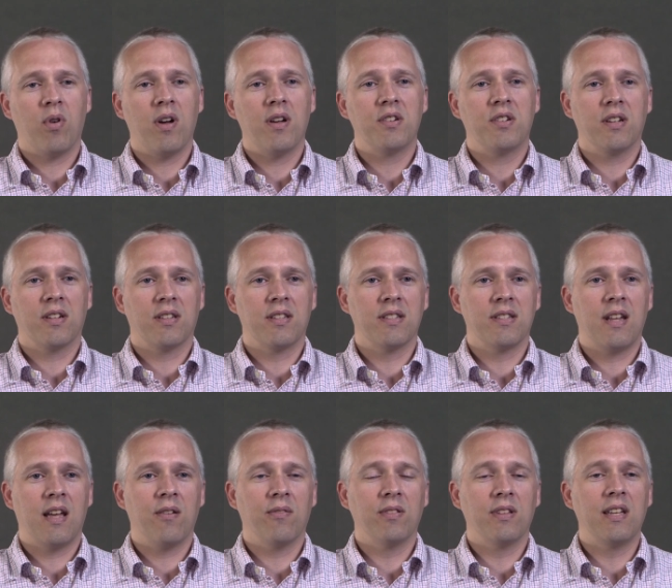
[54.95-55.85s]
project is
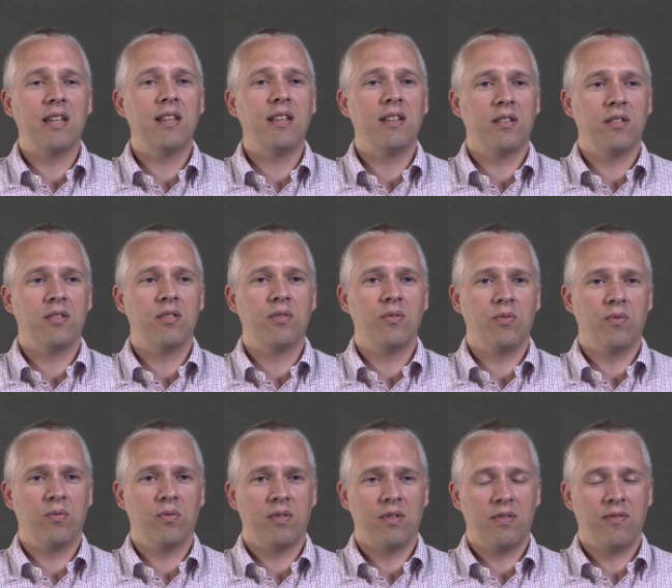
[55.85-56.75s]
now leading to
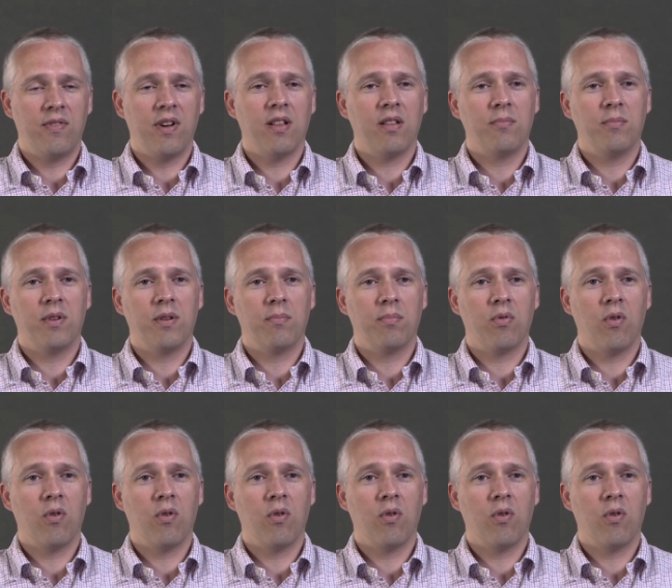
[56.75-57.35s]
the development of